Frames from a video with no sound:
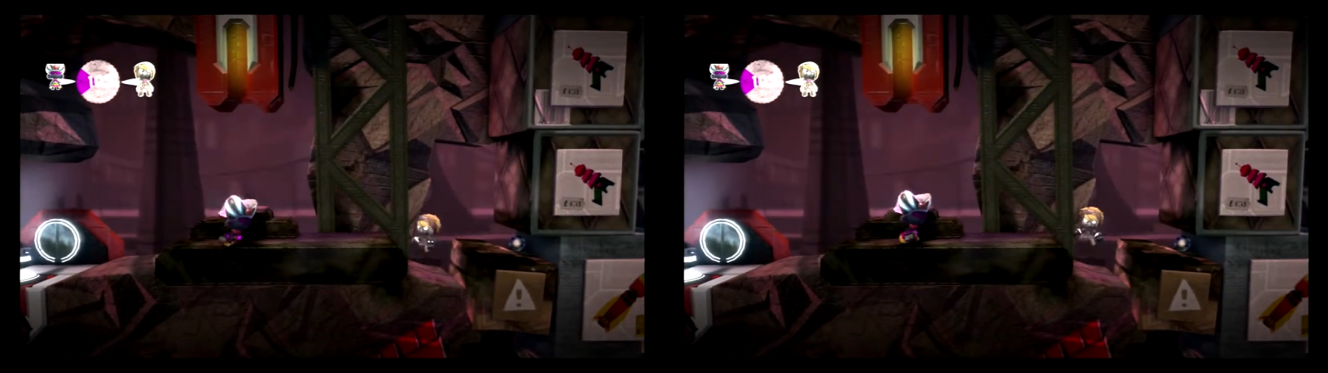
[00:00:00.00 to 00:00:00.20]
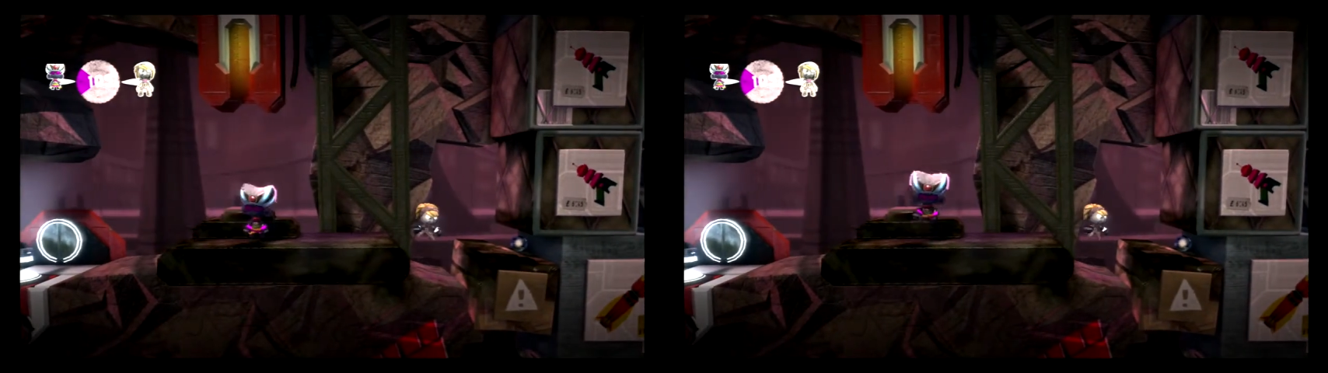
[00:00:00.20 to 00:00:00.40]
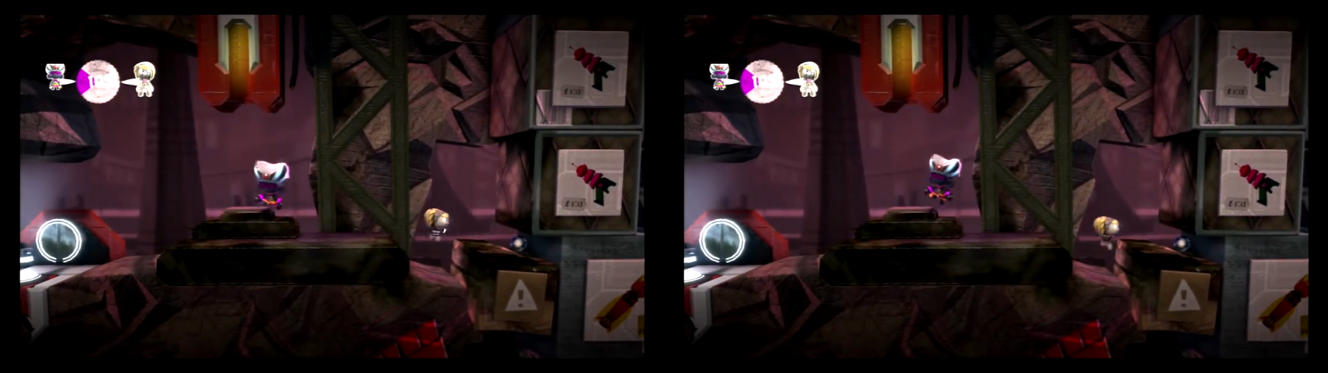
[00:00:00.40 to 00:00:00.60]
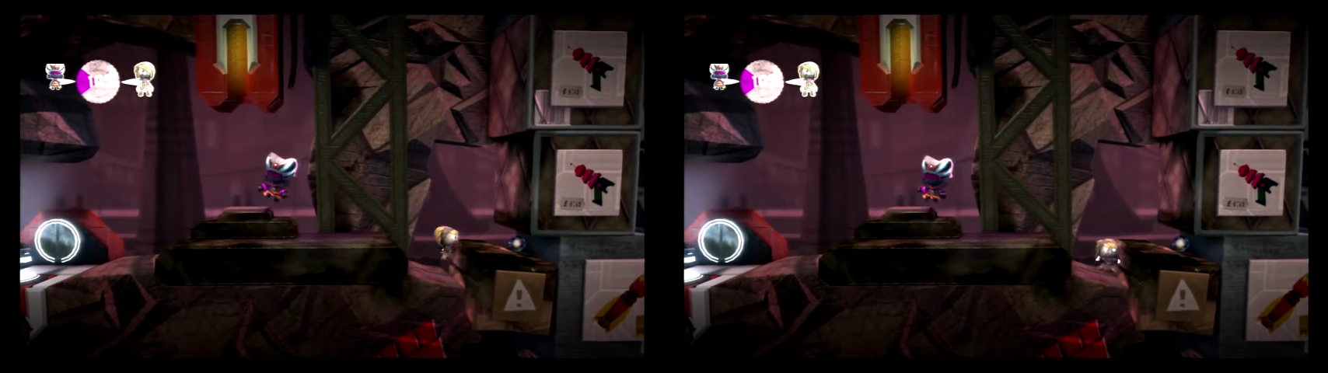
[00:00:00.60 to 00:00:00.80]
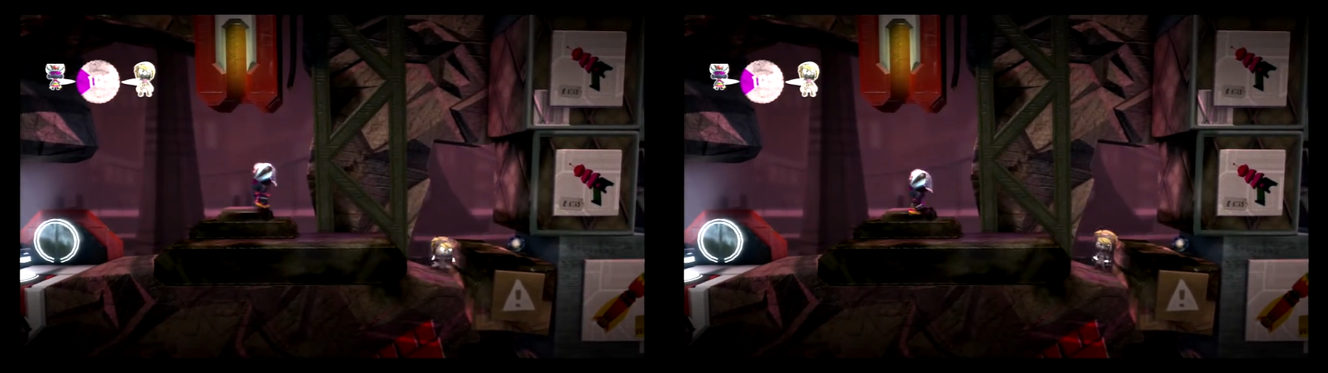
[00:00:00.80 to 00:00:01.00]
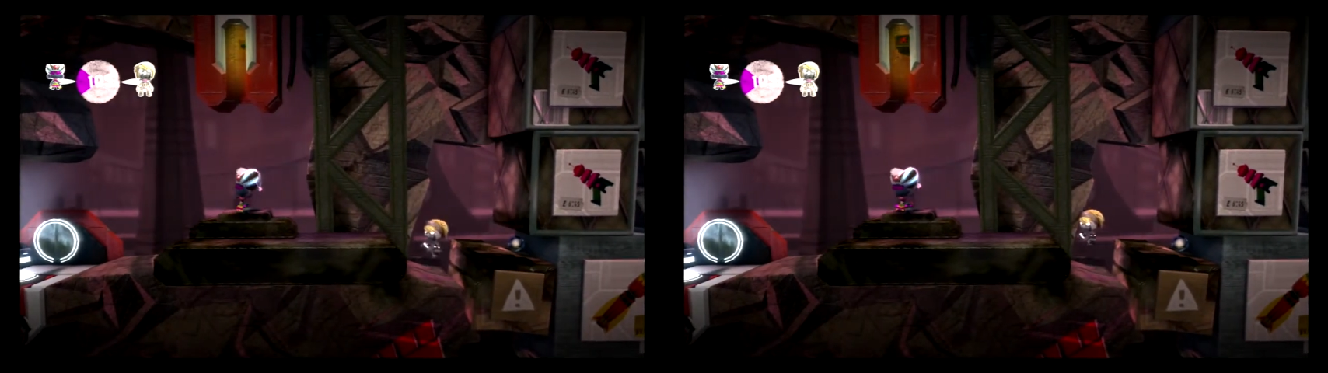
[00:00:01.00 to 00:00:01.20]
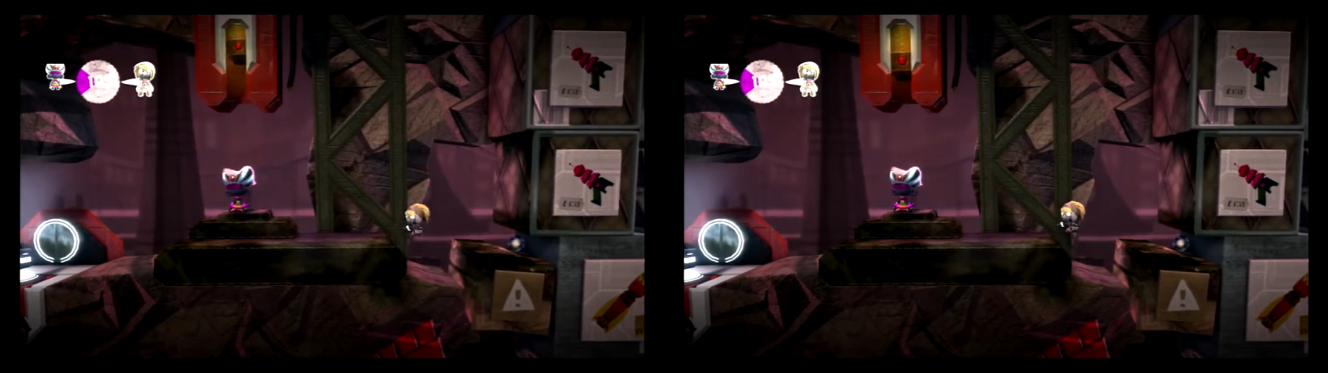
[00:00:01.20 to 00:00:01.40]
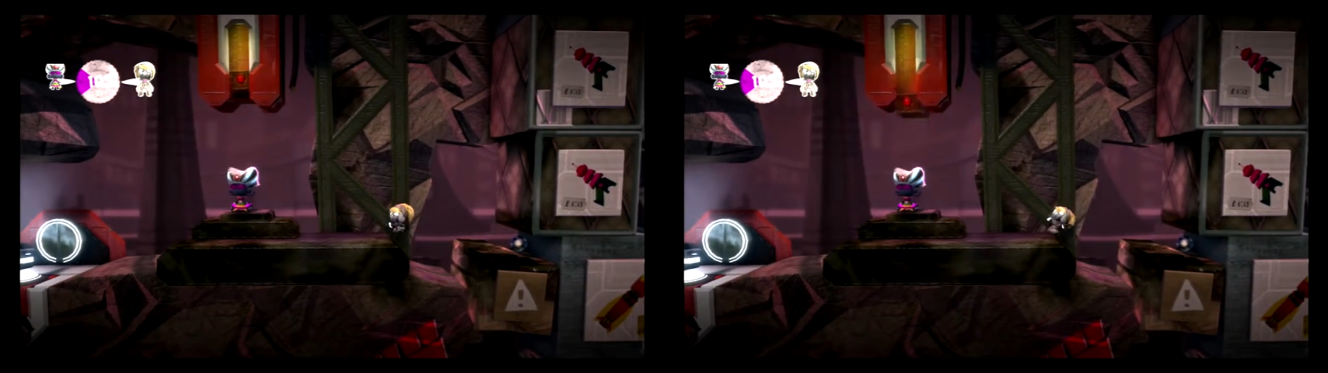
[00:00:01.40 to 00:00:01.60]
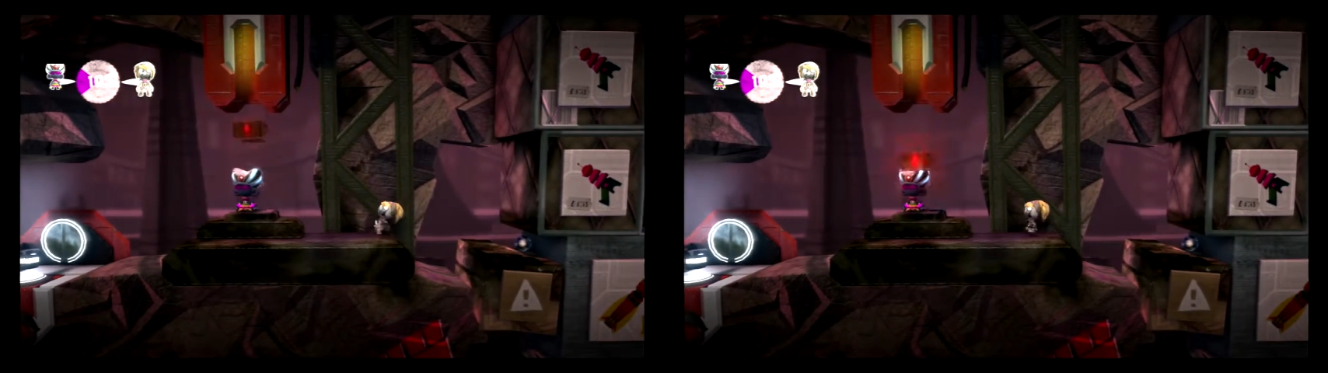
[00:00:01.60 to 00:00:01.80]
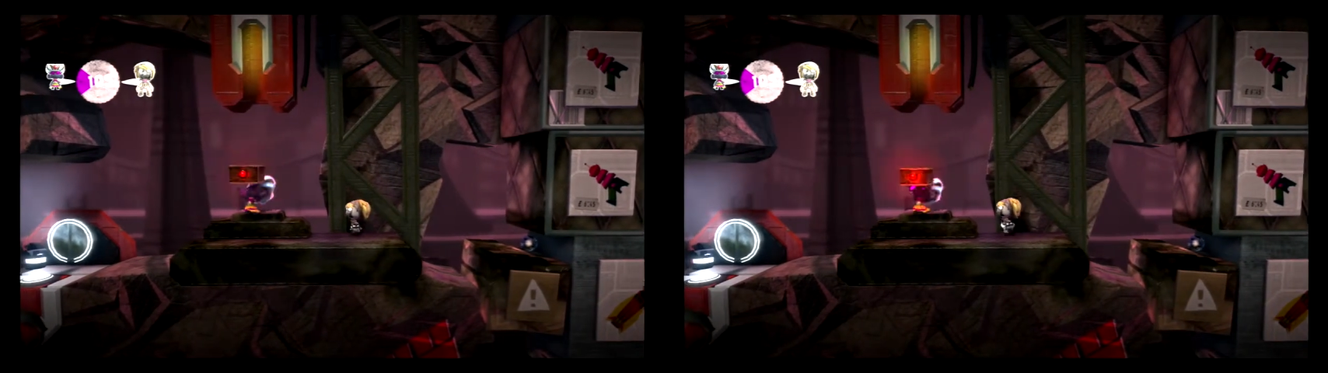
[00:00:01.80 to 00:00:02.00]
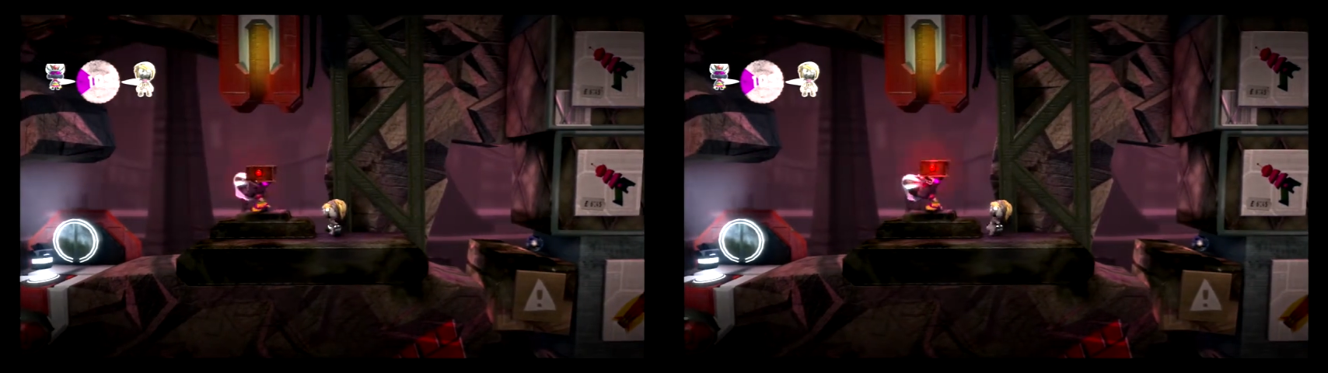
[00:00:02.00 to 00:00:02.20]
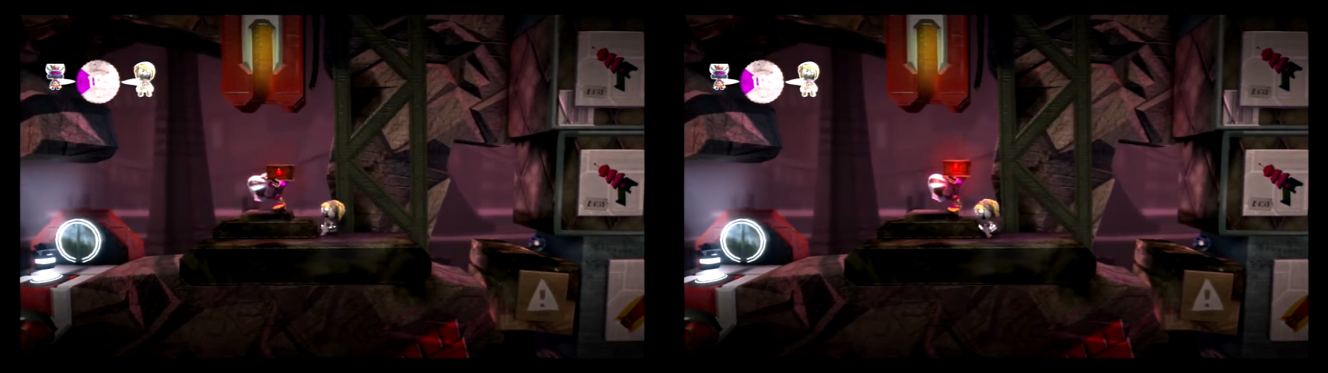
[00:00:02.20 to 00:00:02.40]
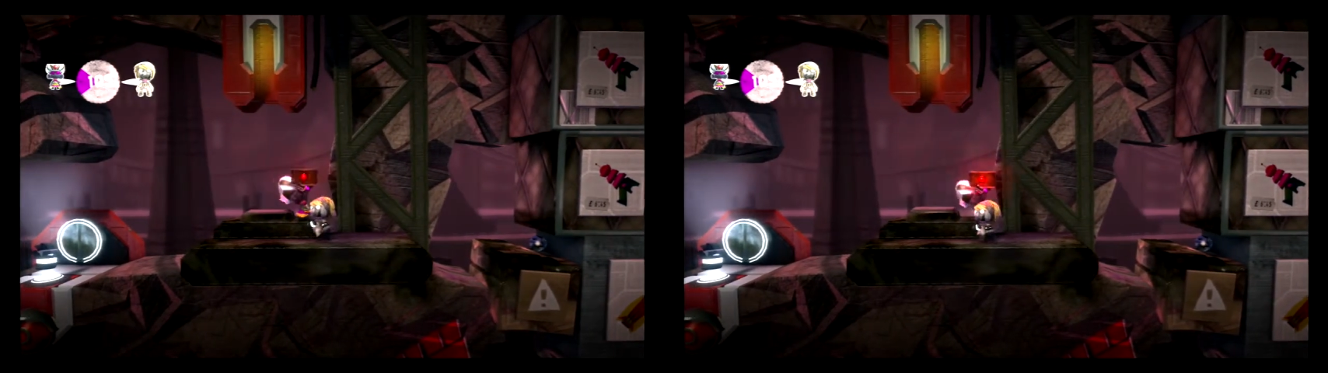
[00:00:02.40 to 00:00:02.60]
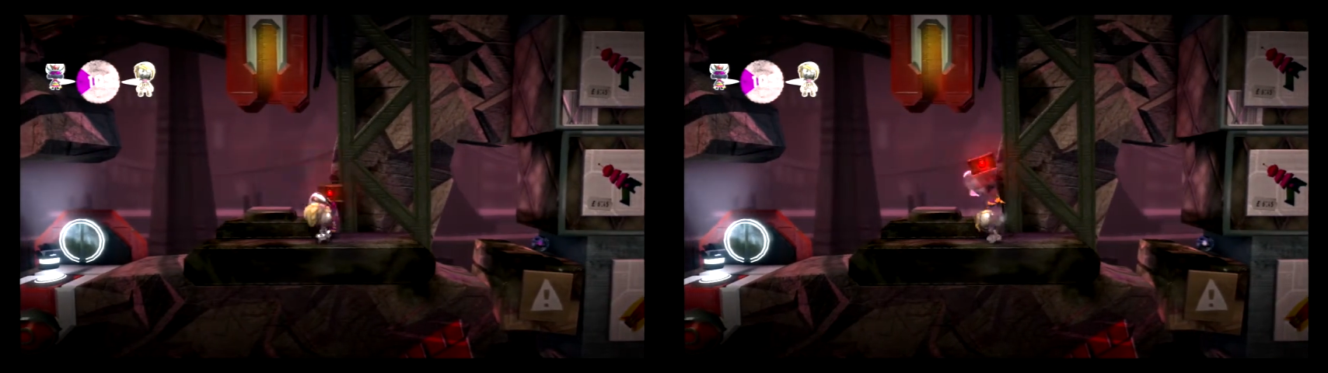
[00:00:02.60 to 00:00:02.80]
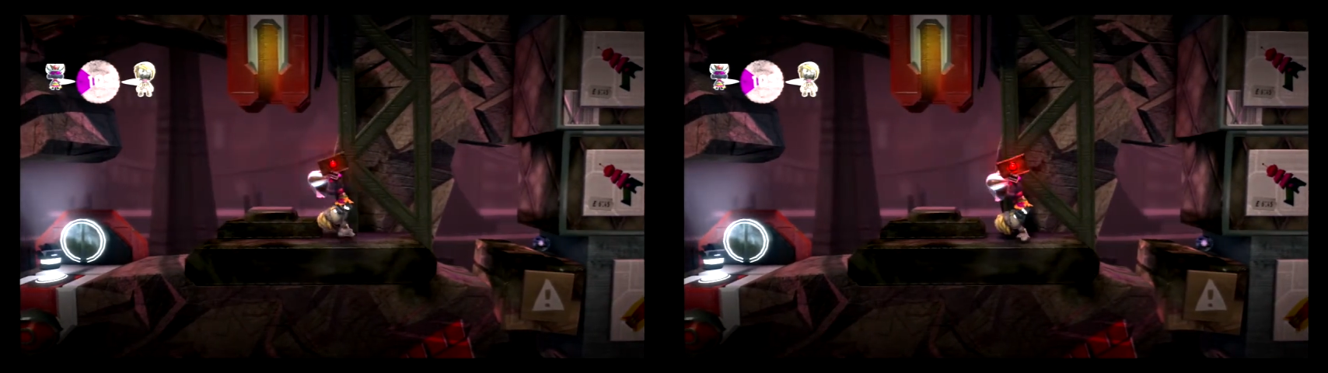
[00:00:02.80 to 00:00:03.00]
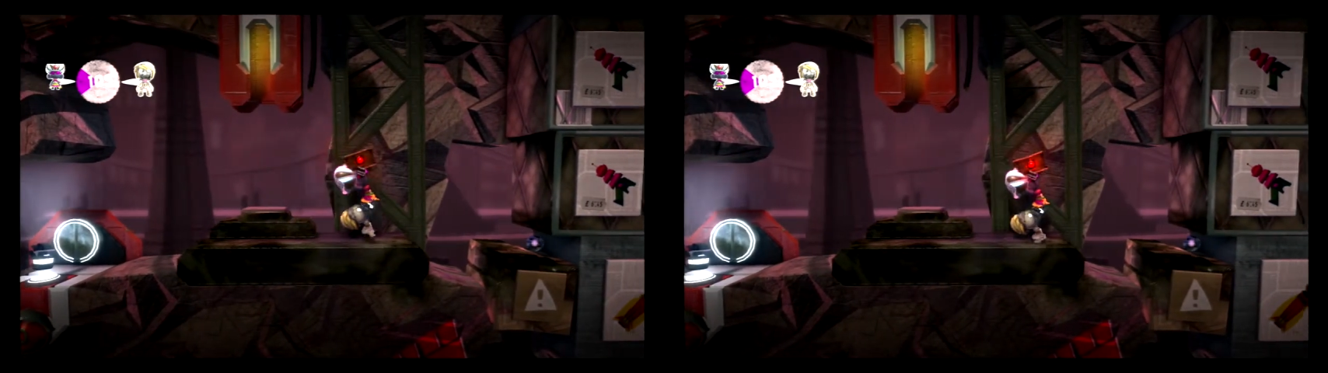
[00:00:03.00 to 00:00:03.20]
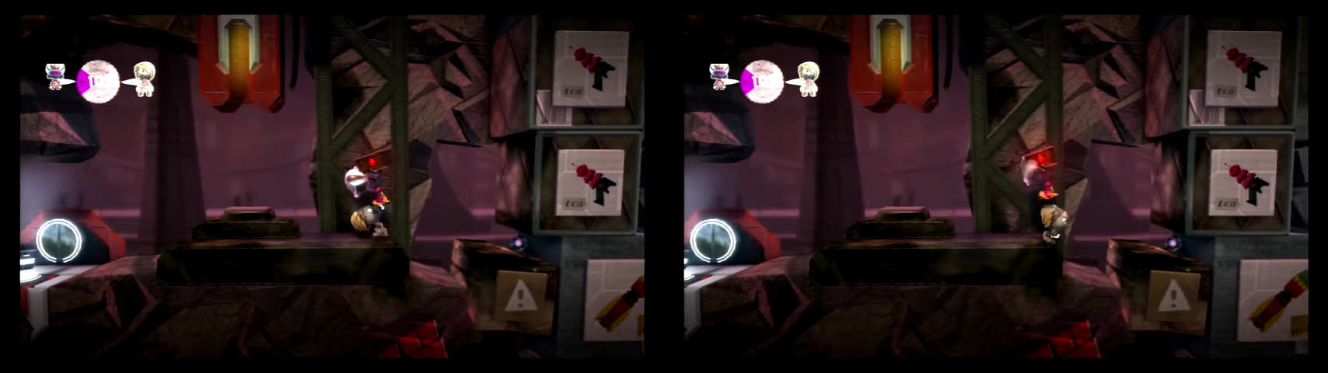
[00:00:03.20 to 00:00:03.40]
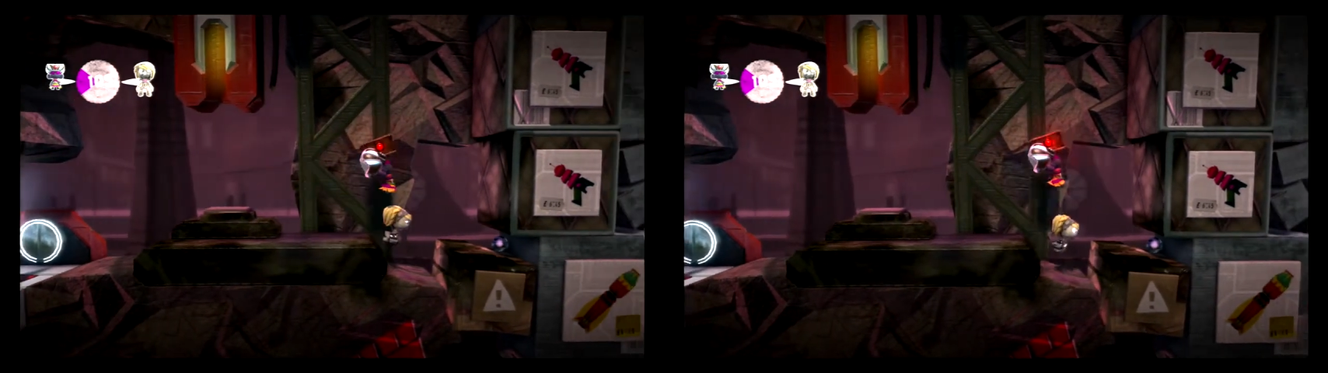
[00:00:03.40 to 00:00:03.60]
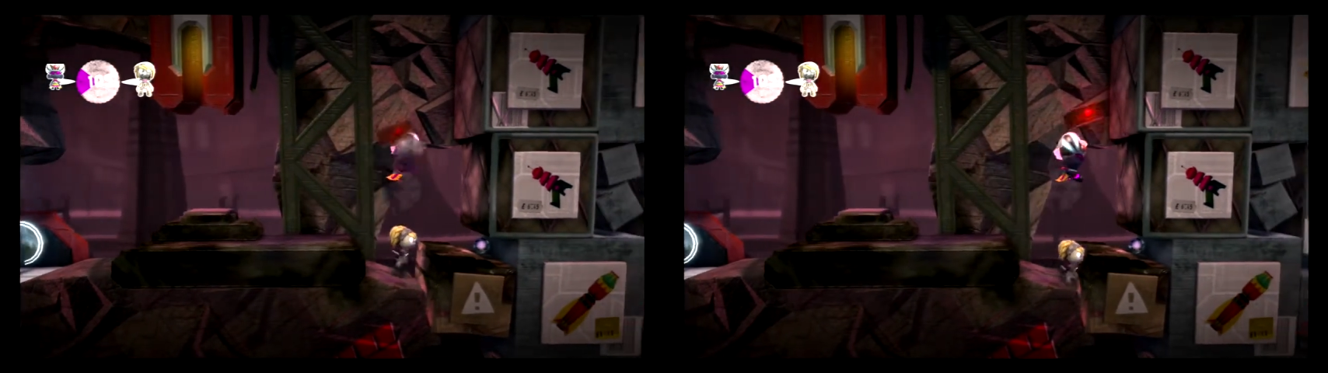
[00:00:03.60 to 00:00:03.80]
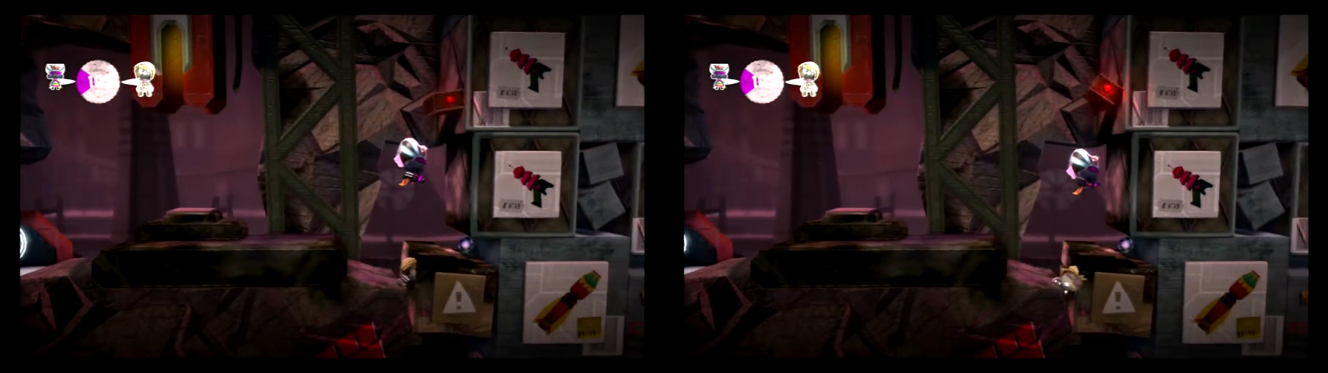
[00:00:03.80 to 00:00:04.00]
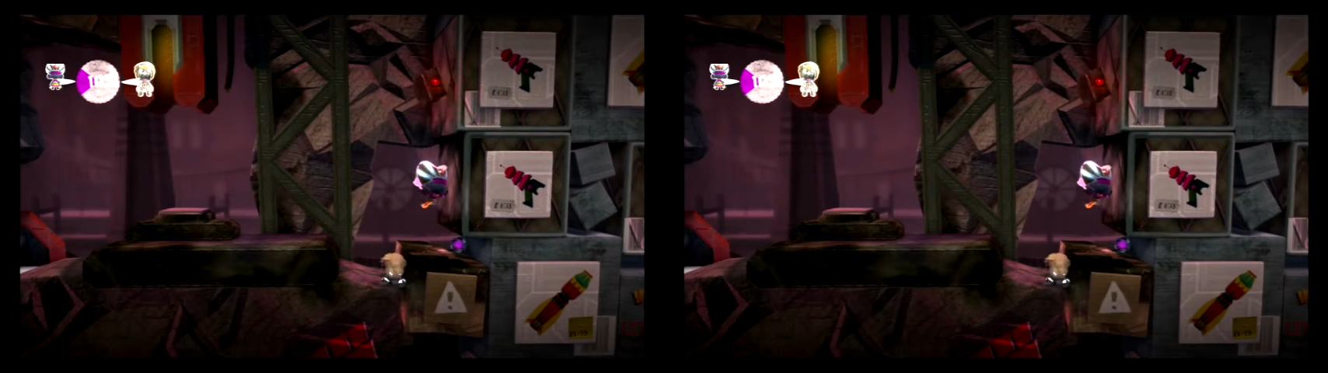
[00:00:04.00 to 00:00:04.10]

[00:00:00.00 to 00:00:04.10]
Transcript: Nobody's mouth can be seen.